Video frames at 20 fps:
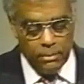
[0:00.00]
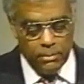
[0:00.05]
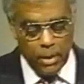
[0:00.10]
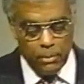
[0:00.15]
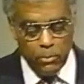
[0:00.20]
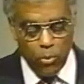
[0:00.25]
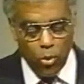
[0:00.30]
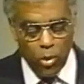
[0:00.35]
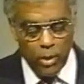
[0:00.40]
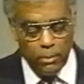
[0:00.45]

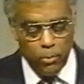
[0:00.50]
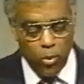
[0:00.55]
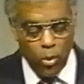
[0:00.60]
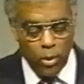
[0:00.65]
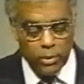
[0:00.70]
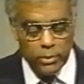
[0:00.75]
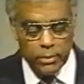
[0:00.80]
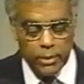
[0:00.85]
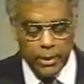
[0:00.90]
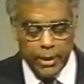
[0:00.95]
But more
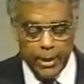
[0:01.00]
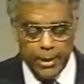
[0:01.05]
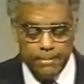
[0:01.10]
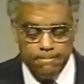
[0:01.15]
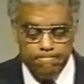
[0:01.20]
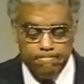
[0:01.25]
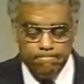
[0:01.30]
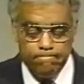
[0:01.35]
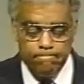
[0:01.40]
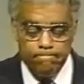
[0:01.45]

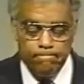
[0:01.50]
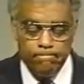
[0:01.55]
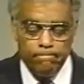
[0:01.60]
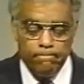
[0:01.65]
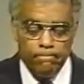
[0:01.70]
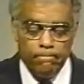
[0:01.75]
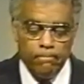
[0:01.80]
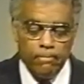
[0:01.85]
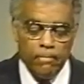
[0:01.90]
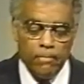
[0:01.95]
importantly,
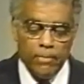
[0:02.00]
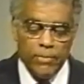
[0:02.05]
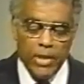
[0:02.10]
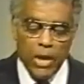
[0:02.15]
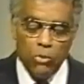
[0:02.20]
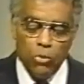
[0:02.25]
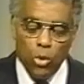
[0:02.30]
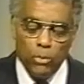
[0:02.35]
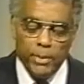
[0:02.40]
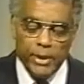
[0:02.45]

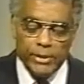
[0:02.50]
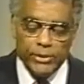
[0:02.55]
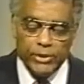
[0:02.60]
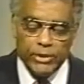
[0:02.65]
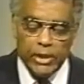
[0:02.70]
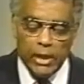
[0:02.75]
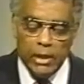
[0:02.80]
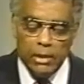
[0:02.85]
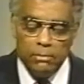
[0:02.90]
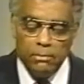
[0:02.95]
they will be
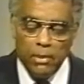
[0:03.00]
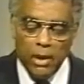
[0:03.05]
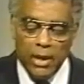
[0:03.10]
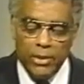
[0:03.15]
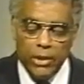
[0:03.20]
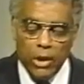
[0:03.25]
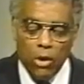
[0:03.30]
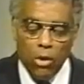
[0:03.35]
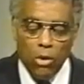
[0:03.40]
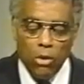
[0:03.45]
seen
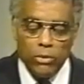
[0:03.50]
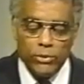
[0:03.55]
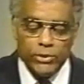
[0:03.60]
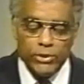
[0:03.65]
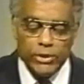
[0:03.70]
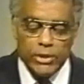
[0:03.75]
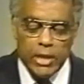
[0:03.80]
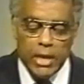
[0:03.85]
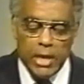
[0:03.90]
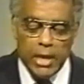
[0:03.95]
by the all
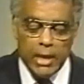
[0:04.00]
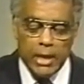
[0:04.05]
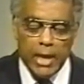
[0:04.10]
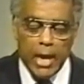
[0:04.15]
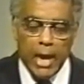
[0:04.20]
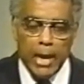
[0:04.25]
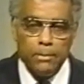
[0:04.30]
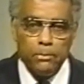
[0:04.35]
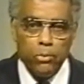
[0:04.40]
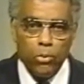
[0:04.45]

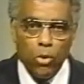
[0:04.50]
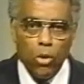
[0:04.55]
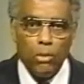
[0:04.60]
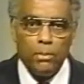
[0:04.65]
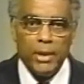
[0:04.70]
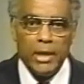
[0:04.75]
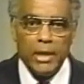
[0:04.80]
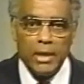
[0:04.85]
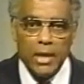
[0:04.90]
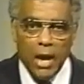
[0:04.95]
seeing and
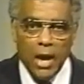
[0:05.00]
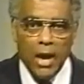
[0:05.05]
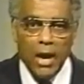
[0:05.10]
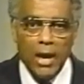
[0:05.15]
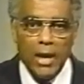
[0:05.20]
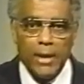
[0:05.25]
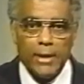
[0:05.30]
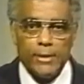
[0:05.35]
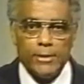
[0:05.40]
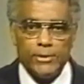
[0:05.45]
probing
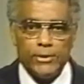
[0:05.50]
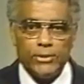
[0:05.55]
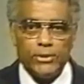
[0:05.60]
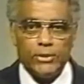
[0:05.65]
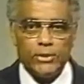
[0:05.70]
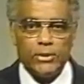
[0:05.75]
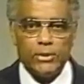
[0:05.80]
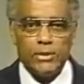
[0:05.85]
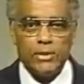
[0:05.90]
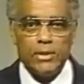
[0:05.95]

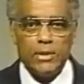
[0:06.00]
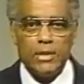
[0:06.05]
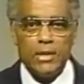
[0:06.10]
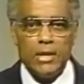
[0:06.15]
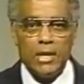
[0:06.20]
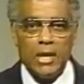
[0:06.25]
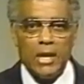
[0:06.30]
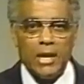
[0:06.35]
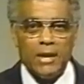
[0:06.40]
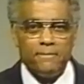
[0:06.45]
eyes
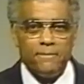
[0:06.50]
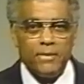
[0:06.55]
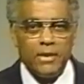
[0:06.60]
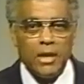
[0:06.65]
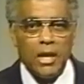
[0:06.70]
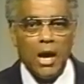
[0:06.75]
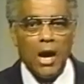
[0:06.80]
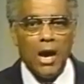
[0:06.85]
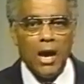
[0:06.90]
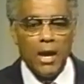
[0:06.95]

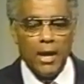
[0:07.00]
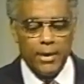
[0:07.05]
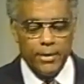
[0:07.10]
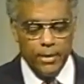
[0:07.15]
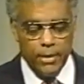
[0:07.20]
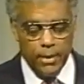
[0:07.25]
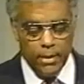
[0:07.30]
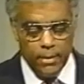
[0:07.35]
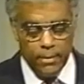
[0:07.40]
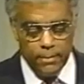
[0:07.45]
of God.
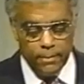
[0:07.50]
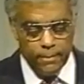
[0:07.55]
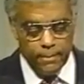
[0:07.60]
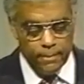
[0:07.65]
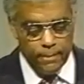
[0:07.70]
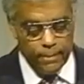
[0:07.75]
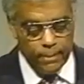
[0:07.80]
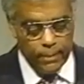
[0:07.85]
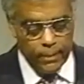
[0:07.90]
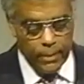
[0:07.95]

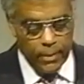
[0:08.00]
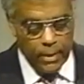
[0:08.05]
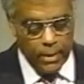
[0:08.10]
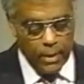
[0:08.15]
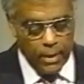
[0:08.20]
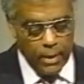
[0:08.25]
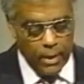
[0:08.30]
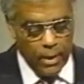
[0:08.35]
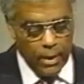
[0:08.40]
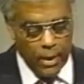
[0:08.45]

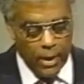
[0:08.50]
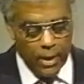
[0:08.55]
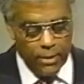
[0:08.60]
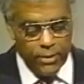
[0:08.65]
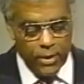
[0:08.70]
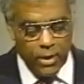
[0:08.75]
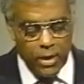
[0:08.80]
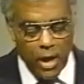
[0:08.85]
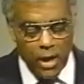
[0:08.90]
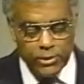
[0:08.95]

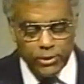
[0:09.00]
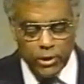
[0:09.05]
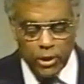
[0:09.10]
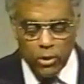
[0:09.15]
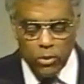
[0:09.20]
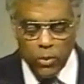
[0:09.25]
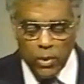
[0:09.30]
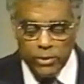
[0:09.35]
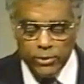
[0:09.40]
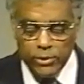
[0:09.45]
And the
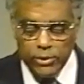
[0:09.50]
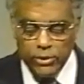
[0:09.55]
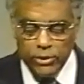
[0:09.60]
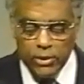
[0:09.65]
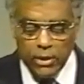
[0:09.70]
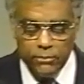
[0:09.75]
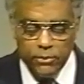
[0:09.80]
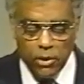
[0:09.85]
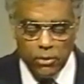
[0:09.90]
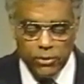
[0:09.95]

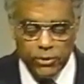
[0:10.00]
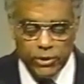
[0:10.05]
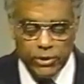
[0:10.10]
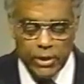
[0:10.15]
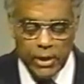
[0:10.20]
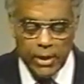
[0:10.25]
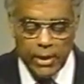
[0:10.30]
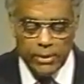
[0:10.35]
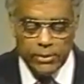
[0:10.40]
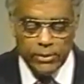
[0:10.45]
consequences of your
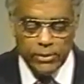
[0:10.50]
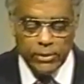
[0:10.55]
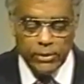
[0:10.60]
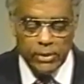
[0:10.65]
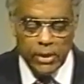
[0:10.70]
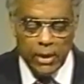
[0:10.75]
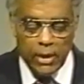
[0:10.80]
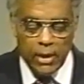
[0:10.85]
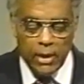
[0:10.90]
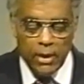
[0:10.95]

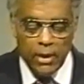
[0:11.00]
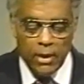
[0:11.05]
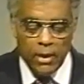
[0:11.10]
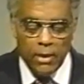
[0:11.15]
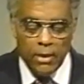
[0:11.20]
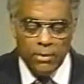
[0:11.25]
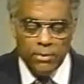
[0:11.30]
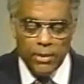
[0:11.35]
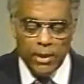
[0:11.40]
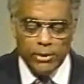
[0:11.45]
sins
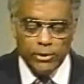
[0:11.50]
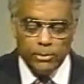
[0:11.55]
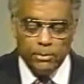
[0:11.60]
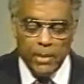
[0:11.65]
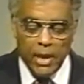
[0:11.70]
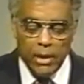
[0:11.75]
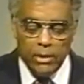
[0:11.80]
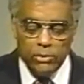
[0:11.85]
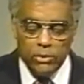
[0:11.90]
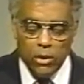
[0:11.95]
that's
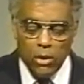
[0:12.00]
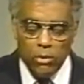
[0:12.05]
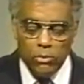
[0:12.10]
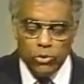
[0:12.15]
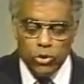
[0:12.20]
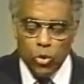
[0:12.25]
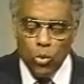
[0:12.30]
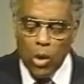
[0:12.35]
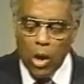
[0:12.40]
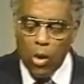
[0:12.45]
made
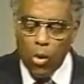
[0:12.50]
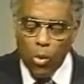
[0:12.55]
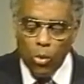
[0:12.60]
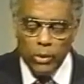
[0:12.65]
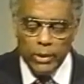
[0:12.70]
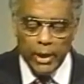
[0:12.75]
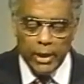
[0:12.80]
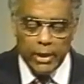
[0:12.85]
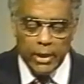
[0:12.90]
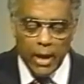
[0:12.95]
known to a
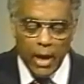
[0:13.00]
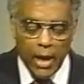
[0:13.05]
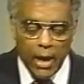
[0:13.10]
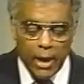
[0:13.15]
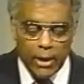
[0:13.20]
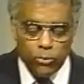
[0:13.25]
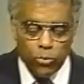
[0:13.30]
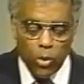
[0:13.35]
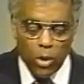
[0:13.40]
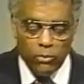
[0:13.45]
holy
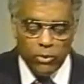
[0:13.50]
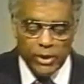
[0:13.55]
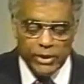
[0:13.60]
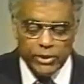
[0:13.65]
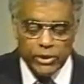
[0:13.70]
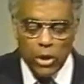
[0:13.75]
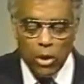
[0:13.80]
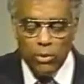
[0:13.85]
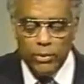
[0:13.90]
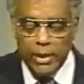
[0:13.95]
God will
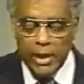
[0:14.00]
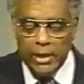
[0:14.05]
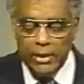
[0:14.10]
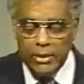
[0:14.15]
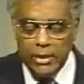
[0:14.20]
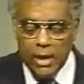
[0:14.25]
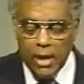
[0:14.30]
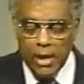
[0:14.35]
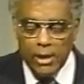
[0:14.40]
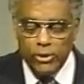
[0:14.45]
result
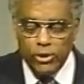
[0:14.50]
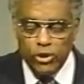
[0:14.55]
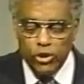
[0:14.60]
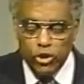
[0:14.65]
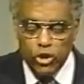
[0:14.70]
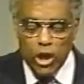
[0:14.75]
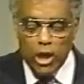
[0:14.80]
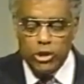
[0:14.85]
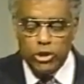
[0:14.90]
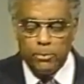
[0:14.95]
in God's
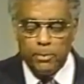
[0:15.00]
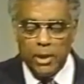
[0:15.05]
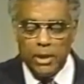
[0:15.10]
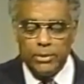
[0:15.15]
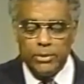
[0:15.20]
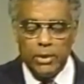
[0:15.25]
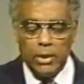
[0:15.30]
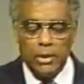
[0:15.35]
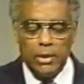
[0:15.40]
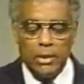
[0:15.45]

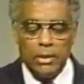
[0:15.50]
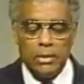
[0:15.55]
judgment